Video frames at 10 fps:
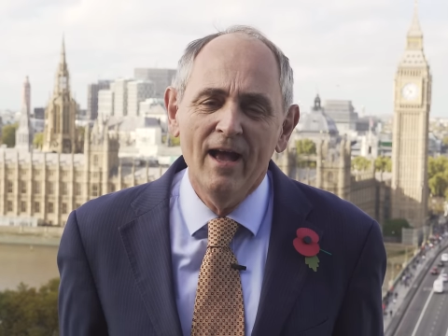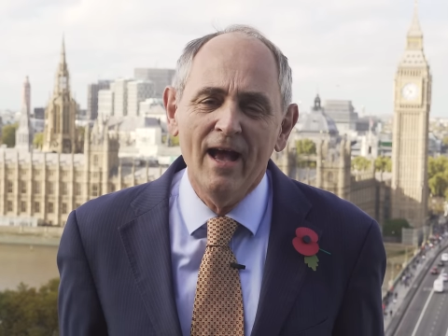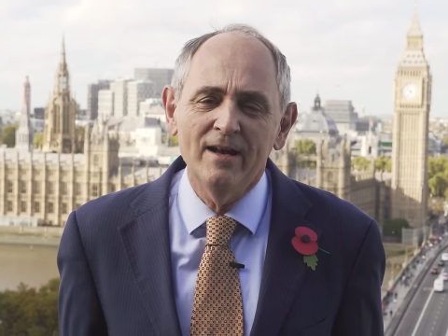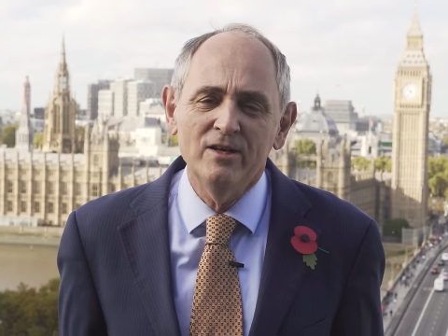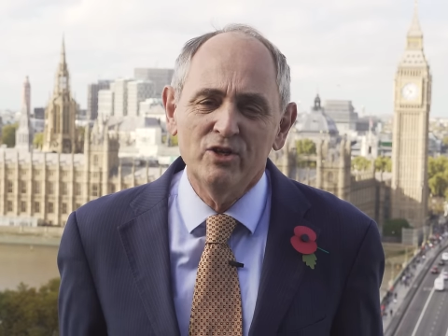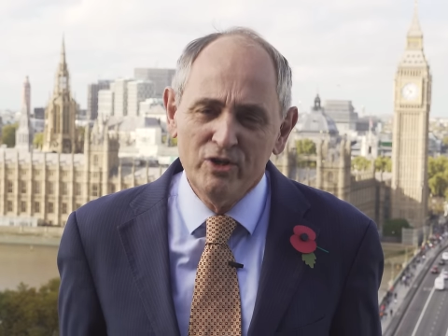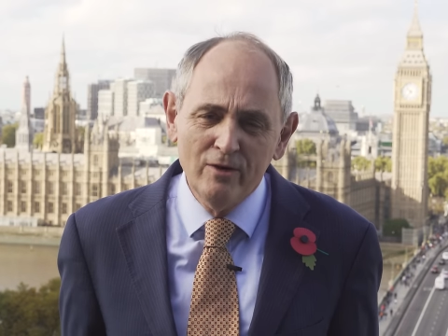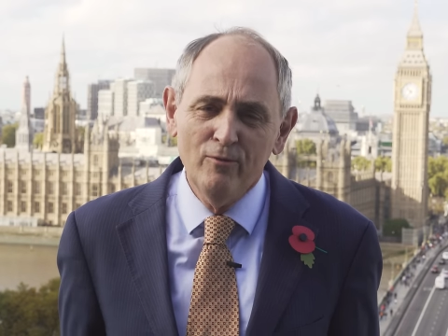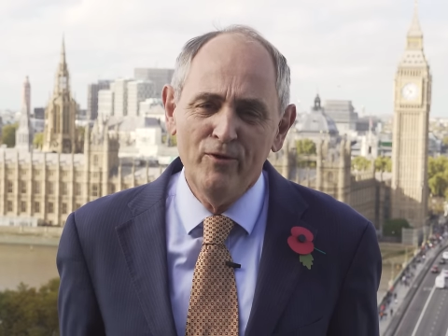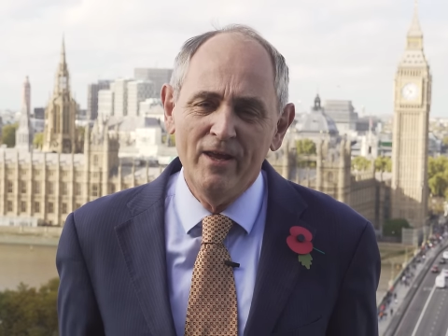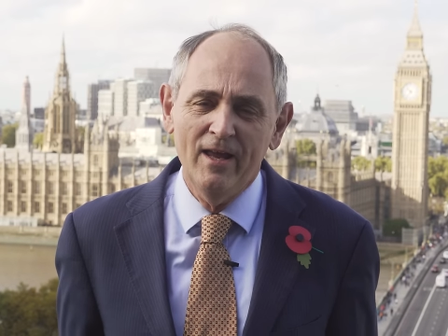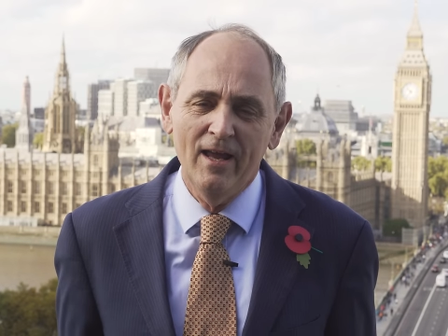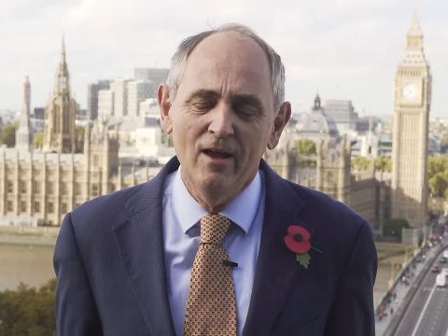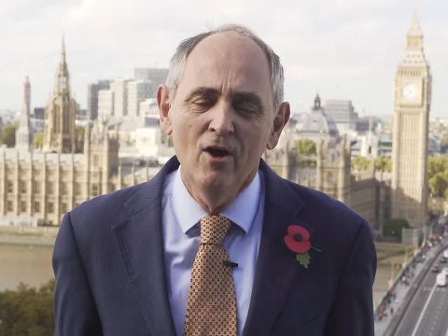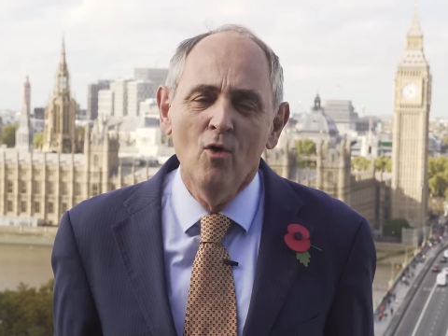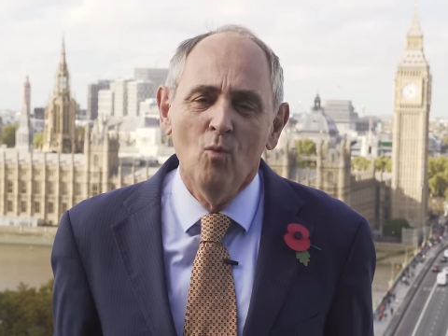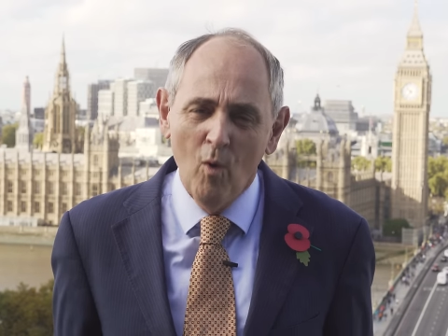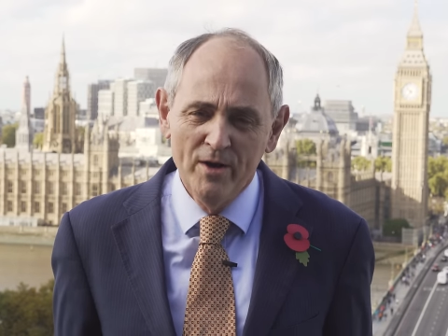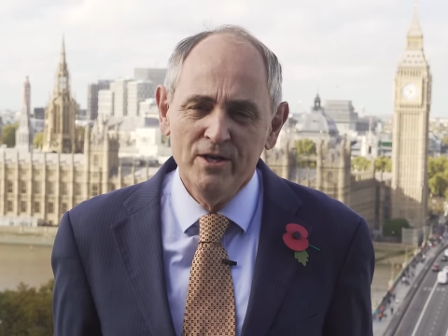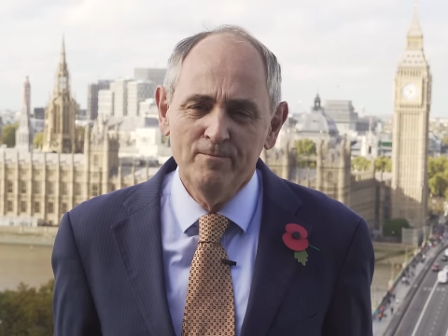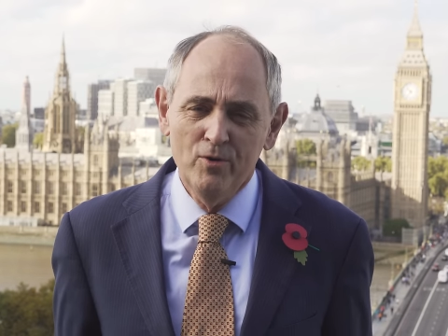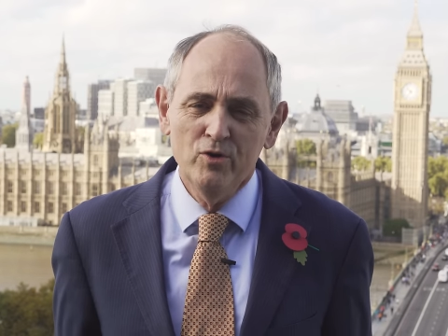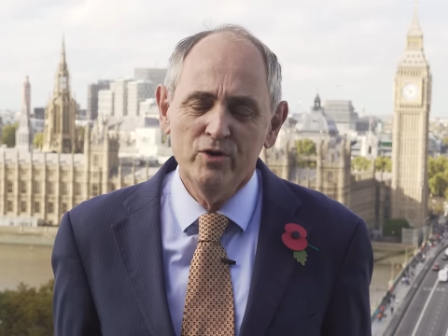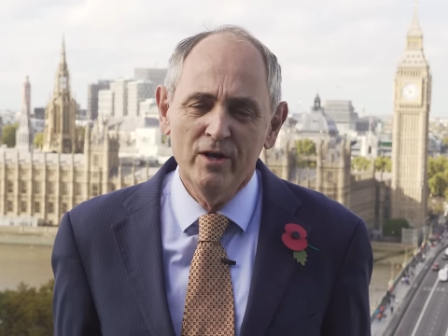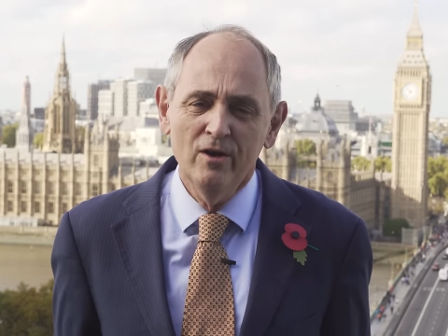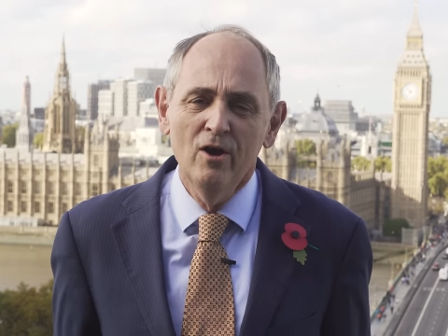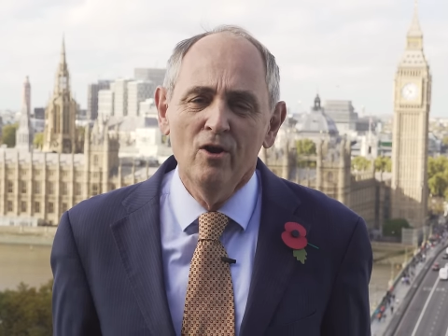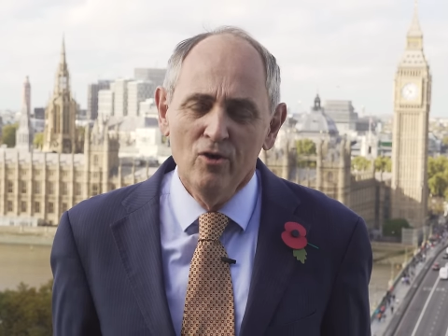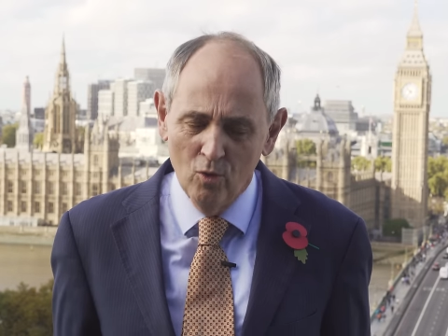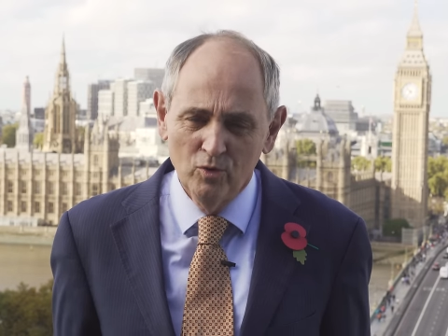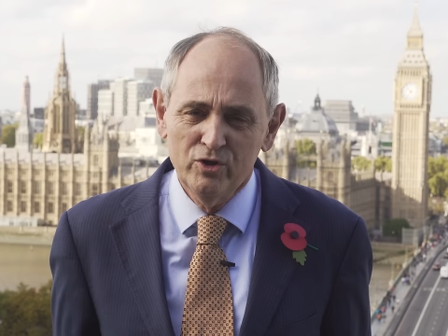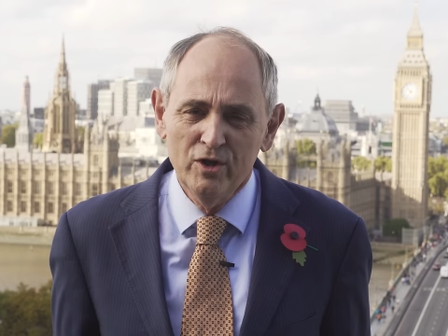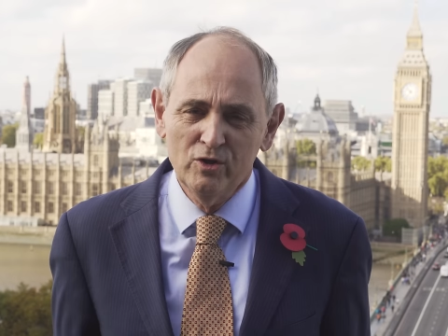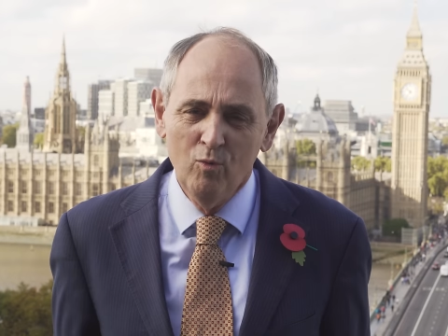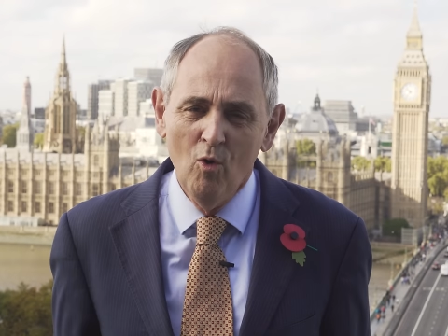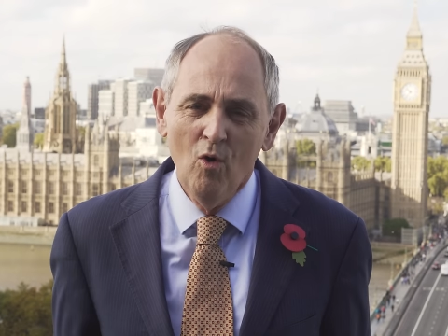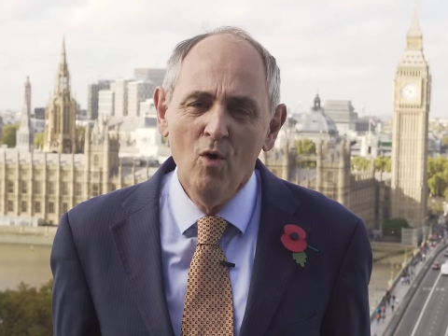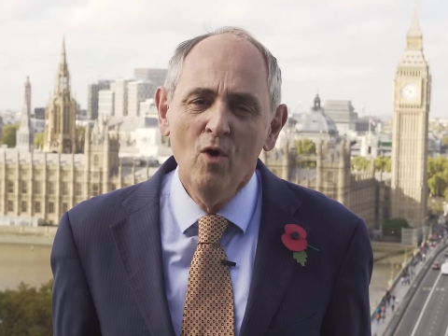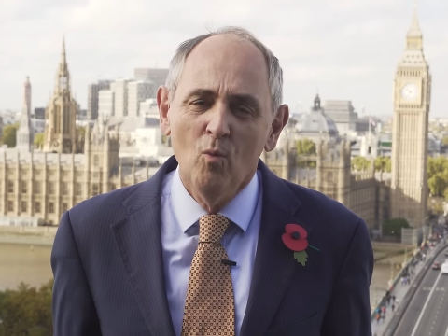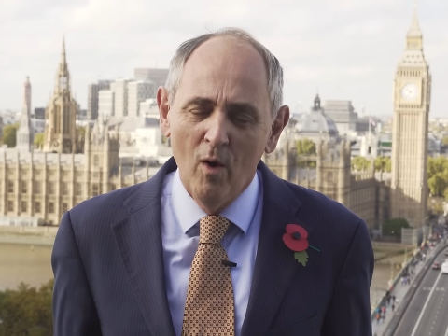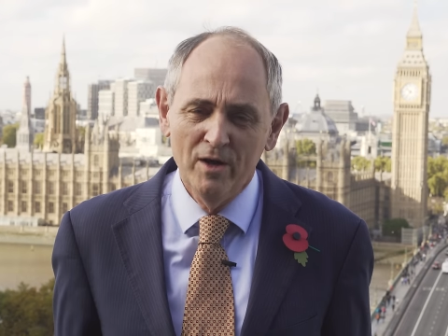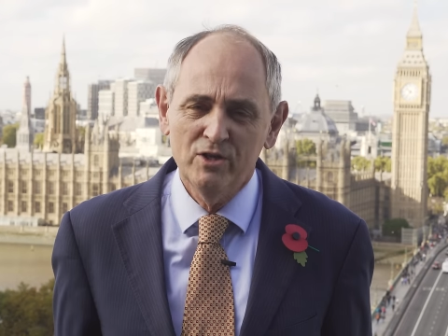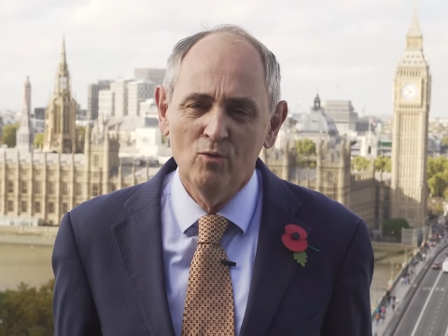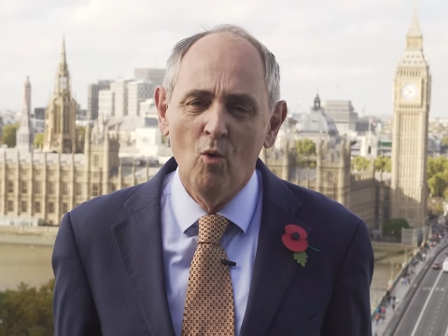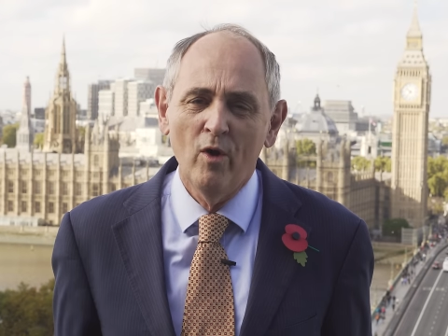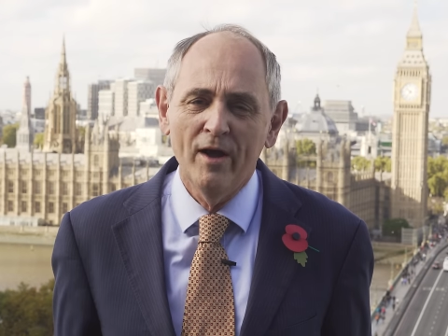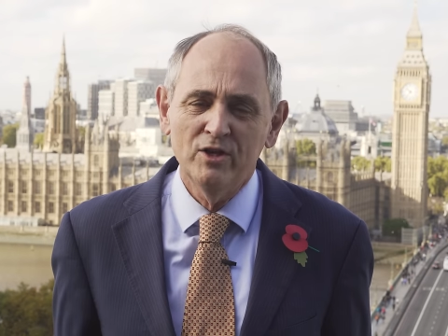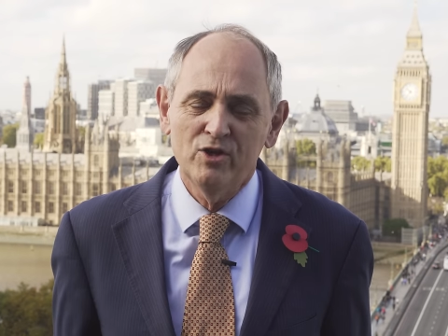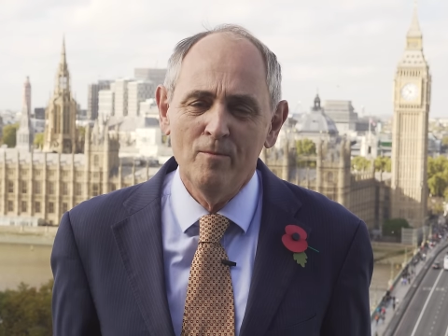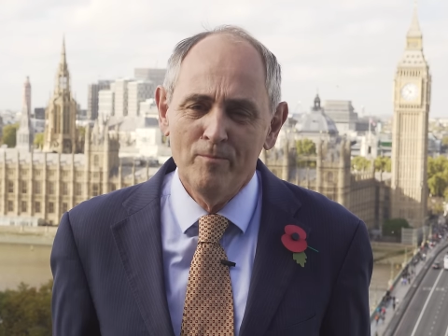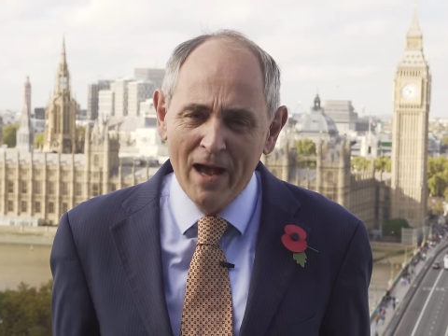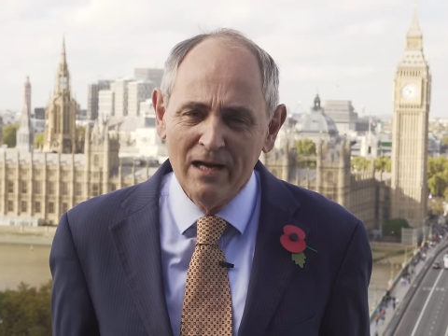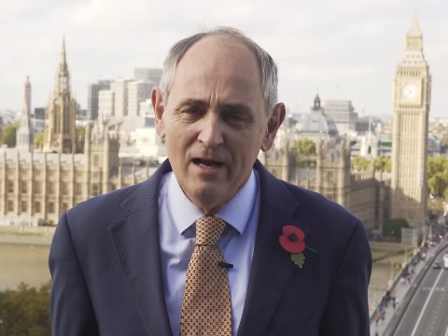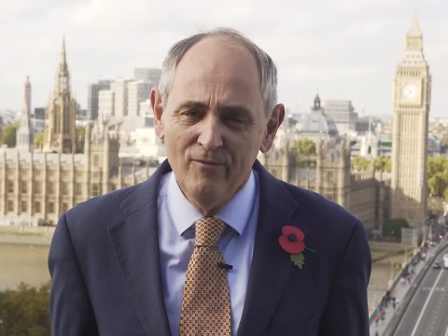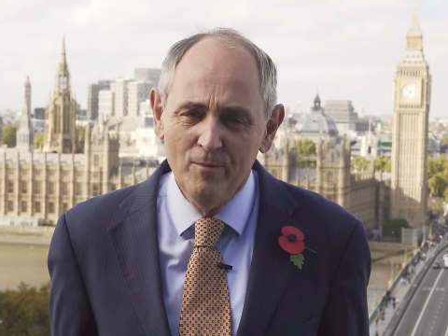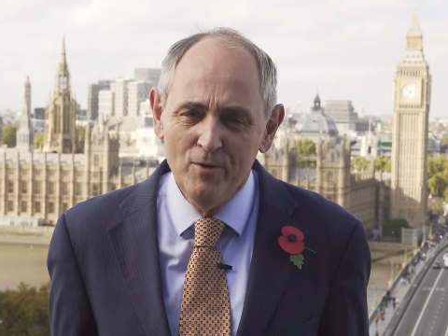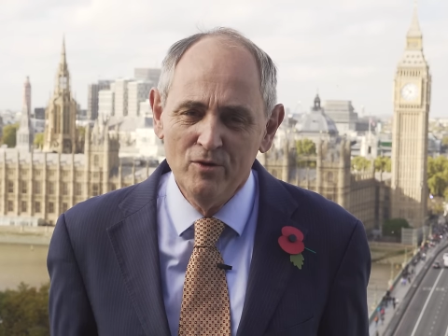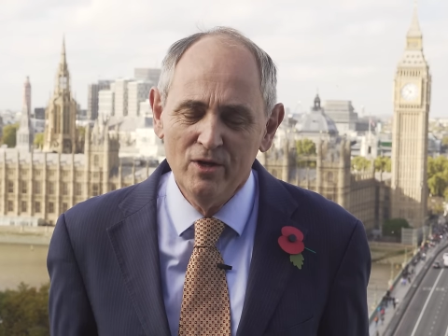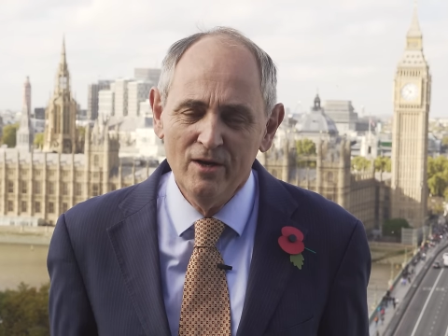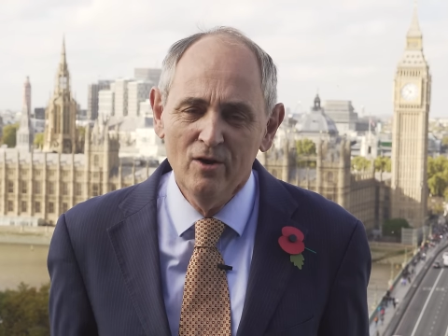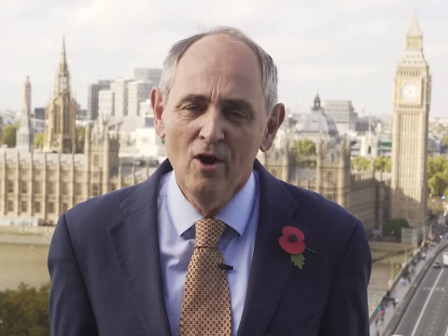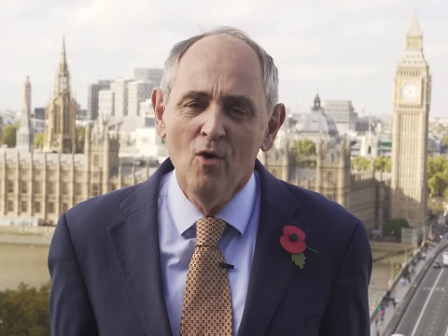And instead of thinking, why did Putin launch this war? Why is the war going so badly for Putin?